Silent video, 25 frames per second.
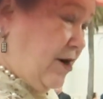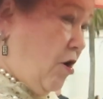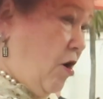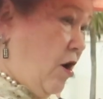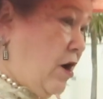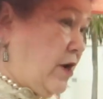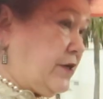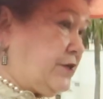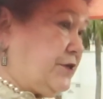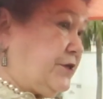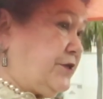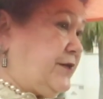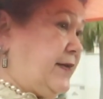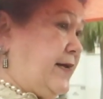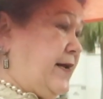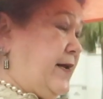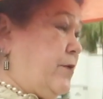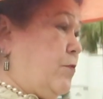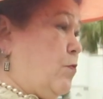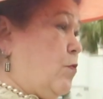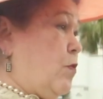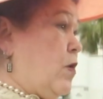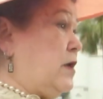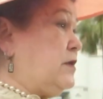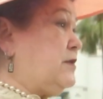
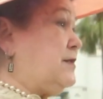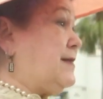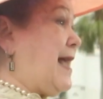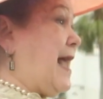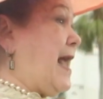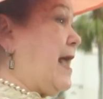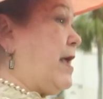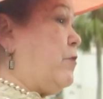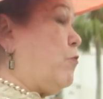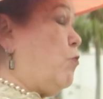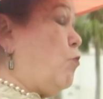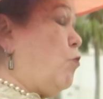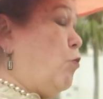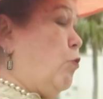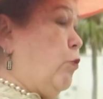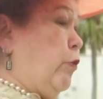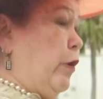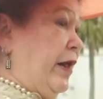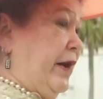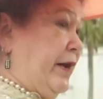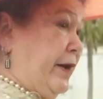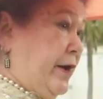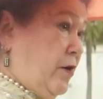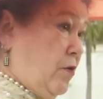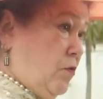Augustine was a
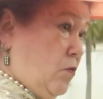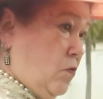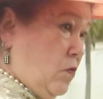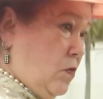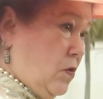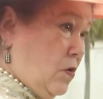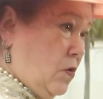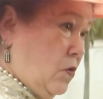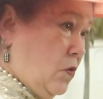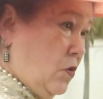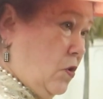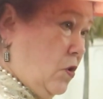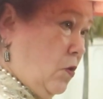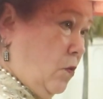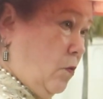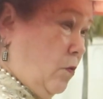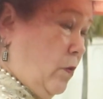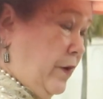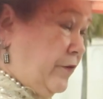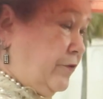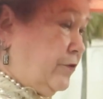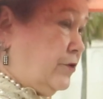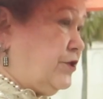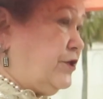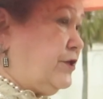widow,
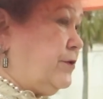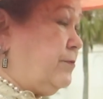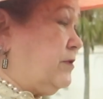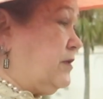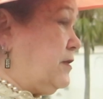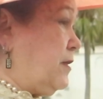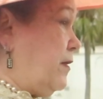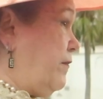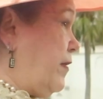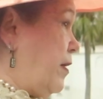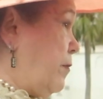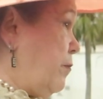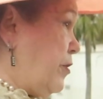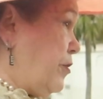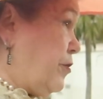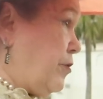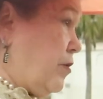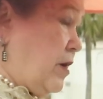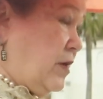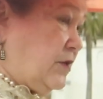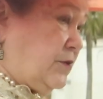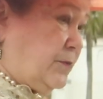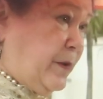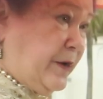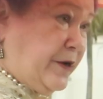whether she was living with her
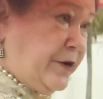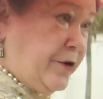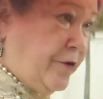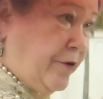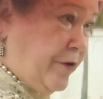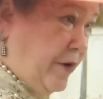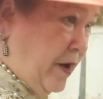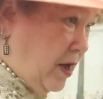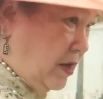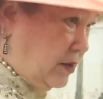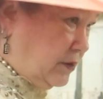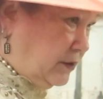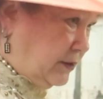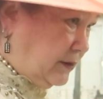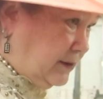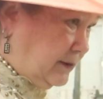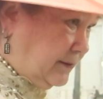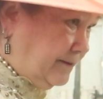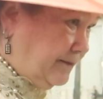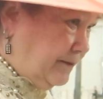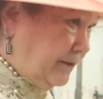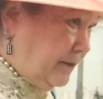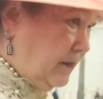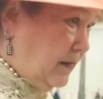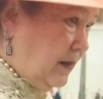husband or not.
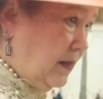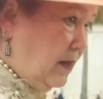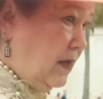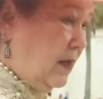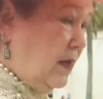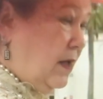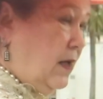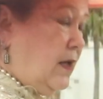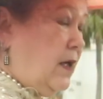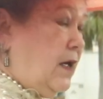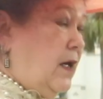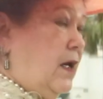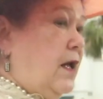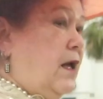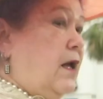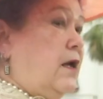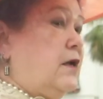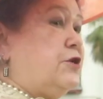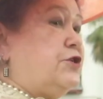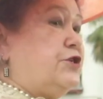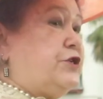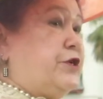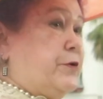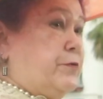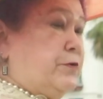
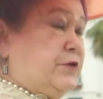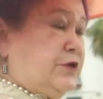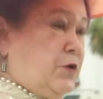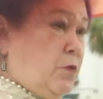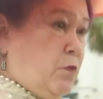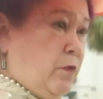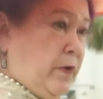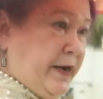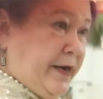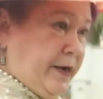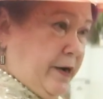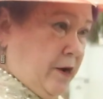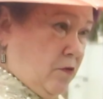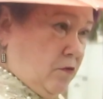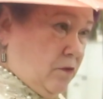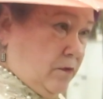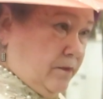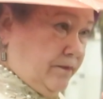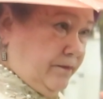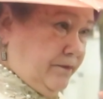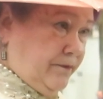She was a widow.